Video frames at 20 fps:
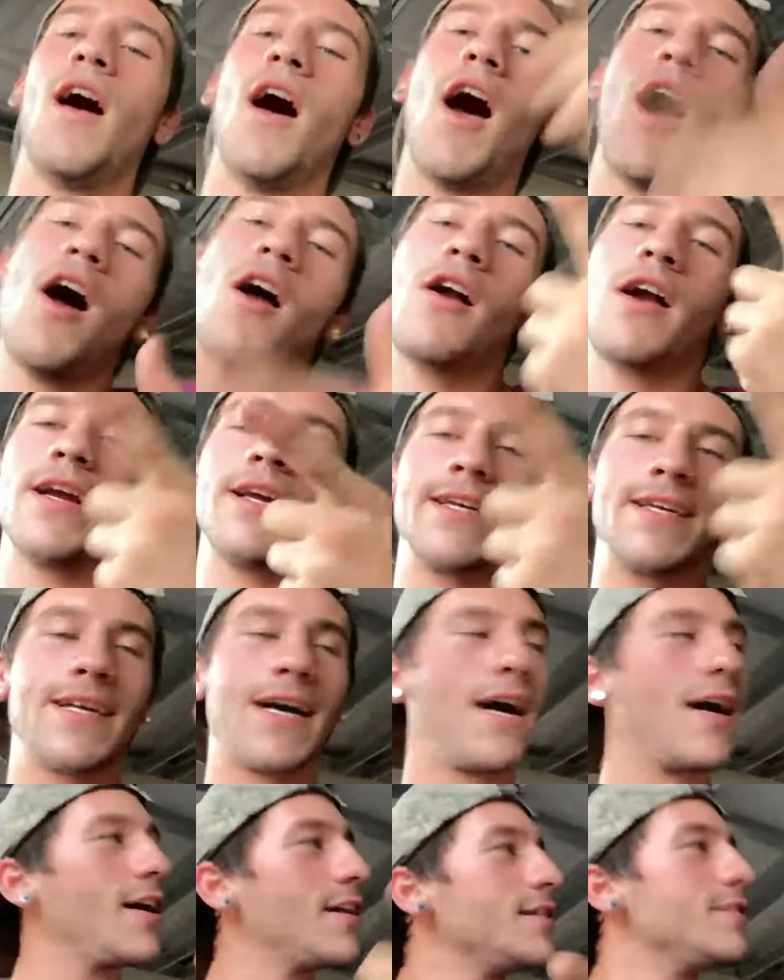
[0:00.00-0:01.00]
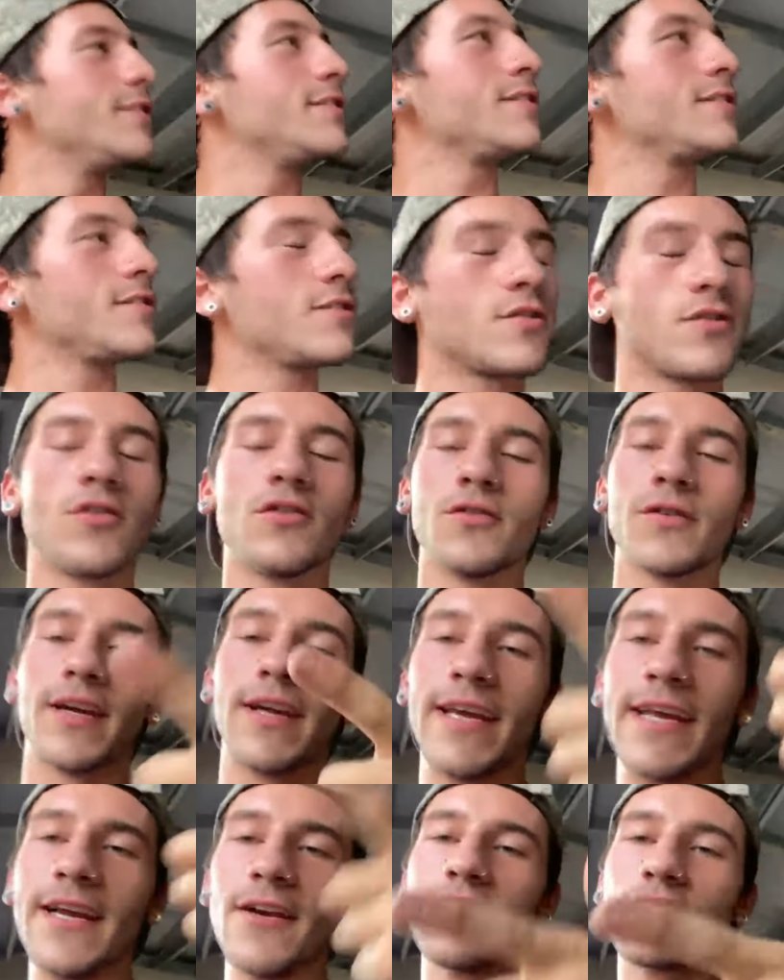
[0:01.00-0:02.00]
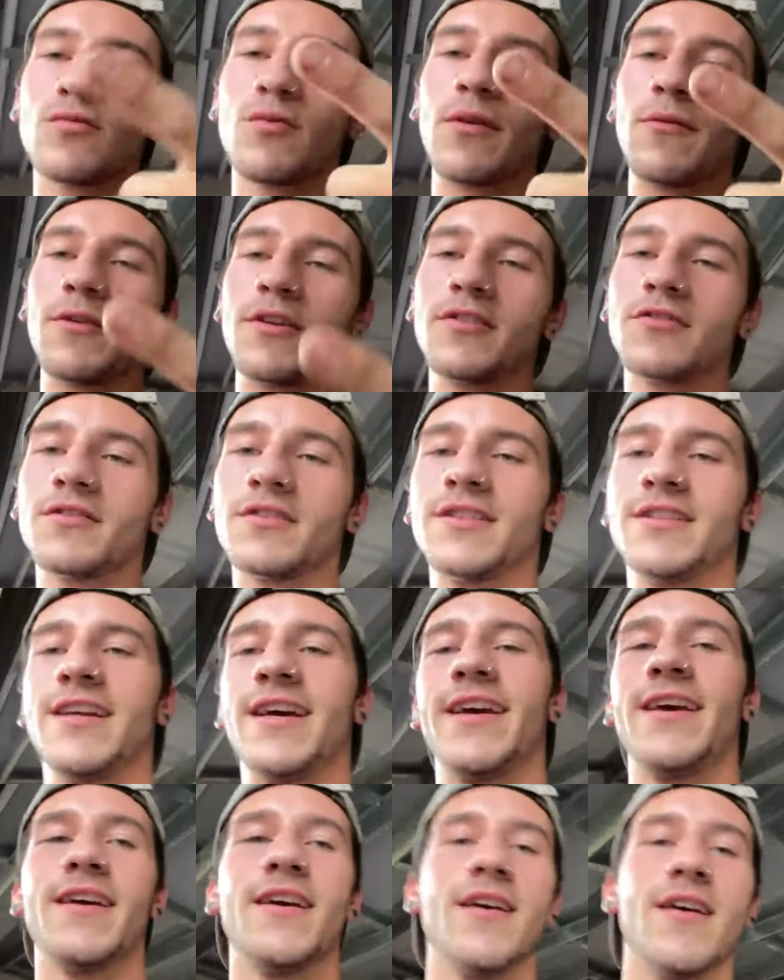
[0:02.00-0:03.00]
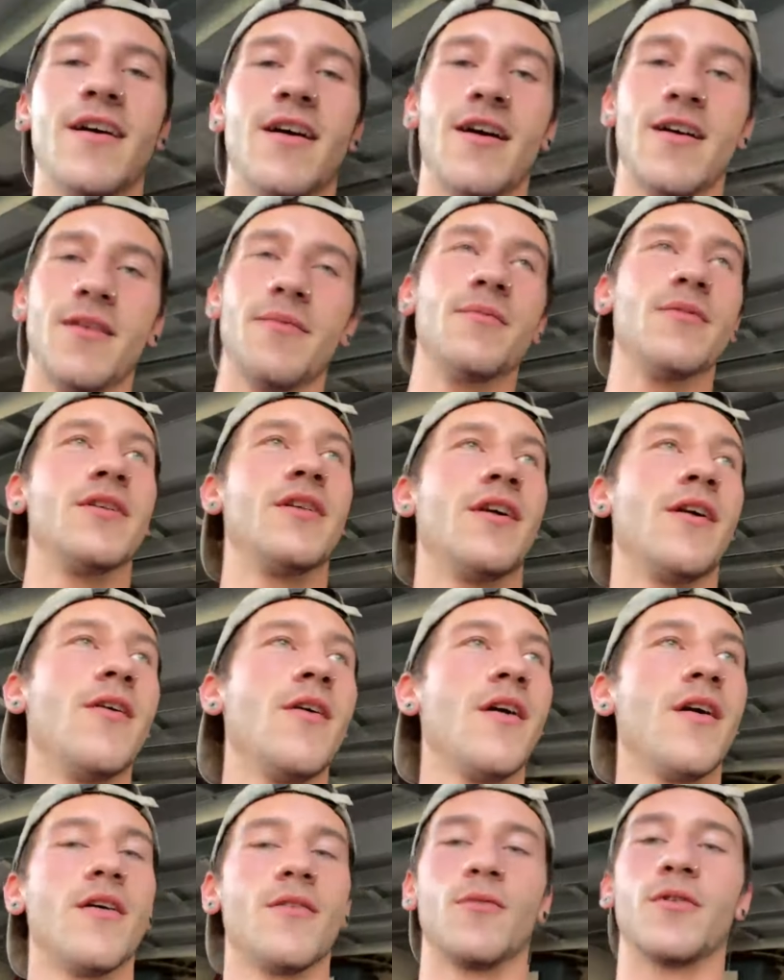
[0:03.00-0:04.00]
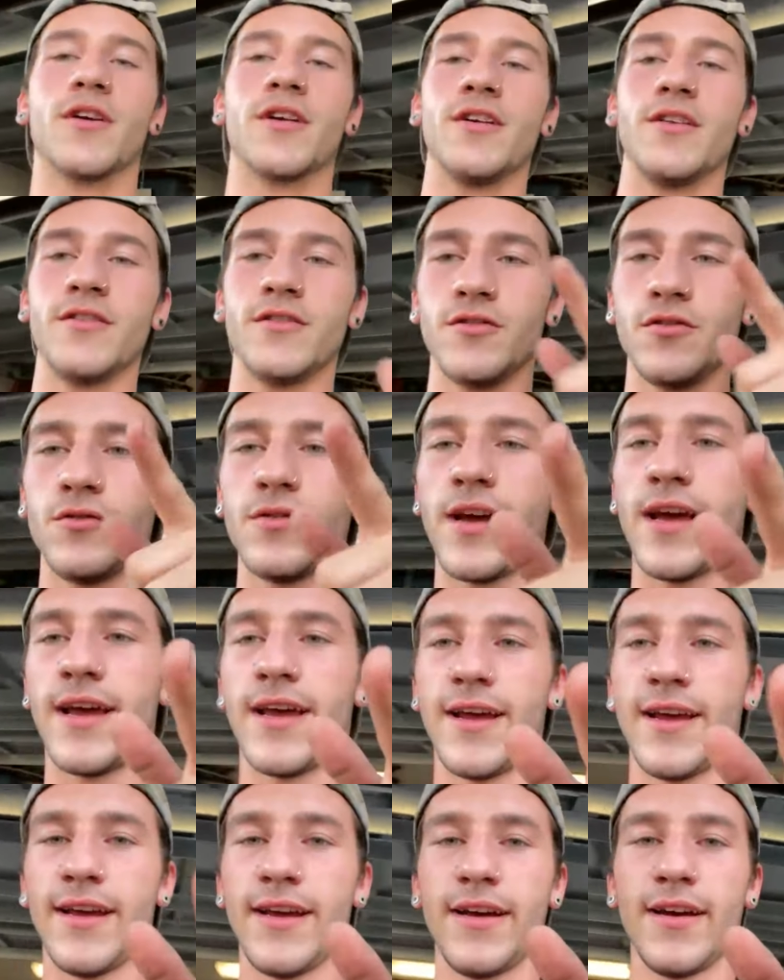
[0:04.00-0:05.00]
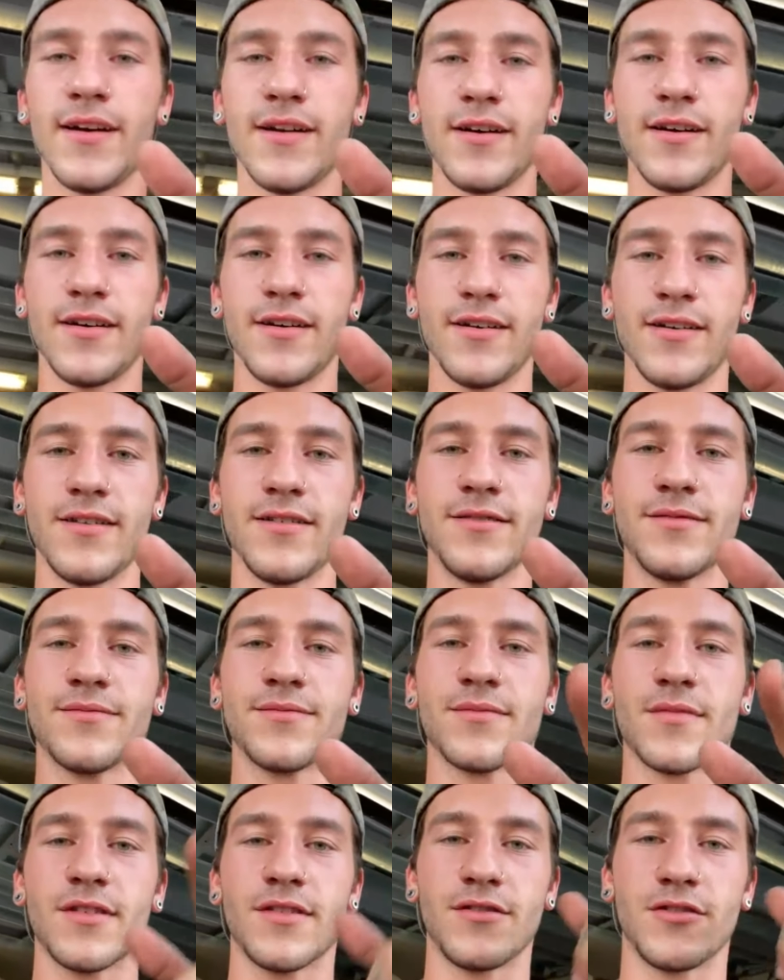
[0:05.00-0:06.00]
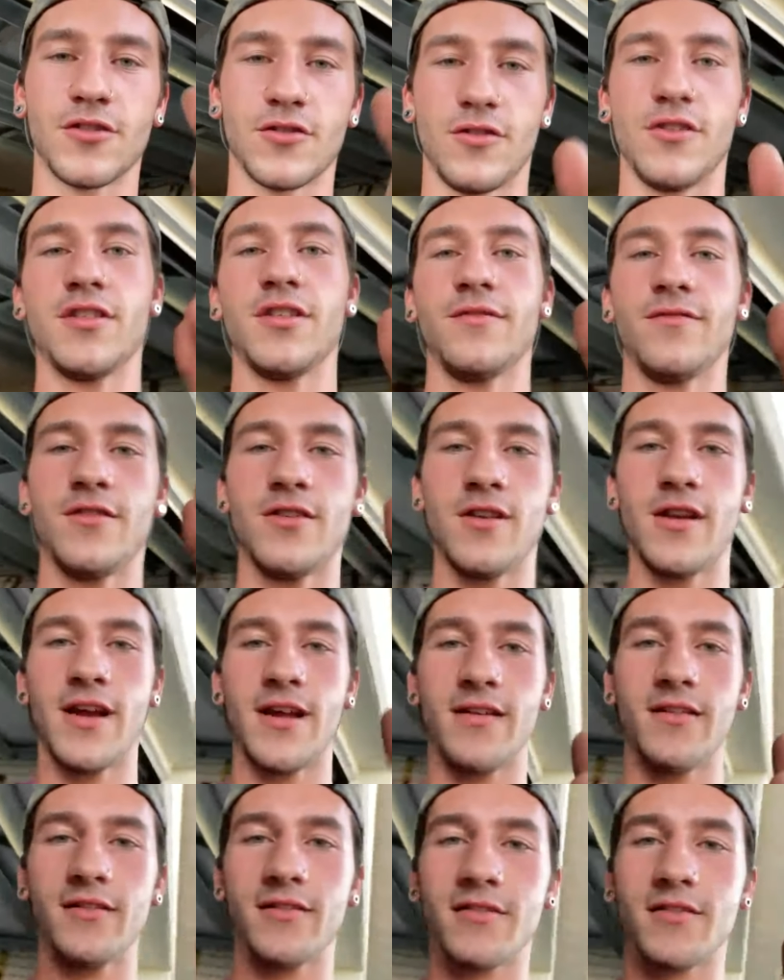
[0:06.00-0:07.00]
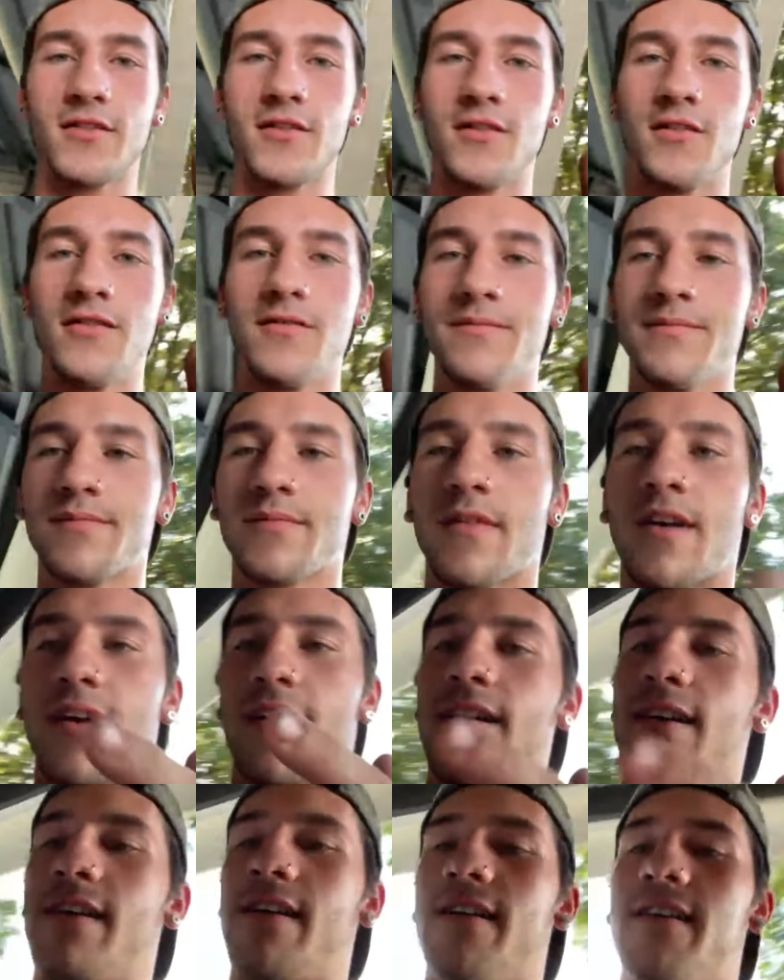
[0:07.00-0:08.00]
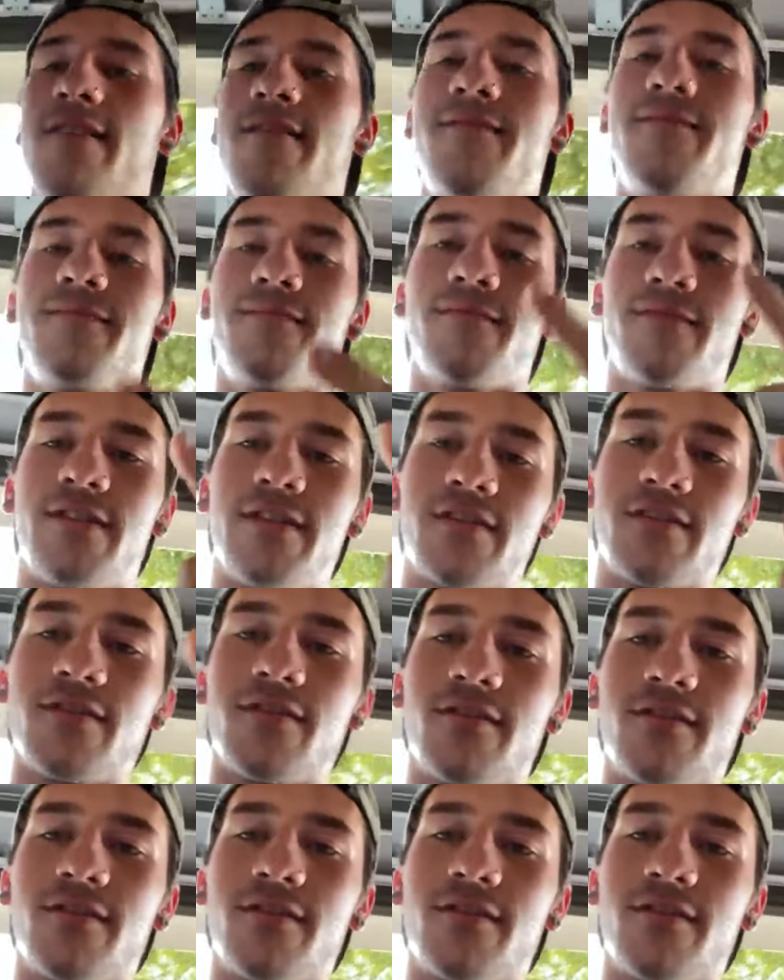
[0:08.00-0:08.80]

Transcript: All right, guys, so here's what we're doing today. All right, but now we're gonna do a uh, short shifter install. I got this little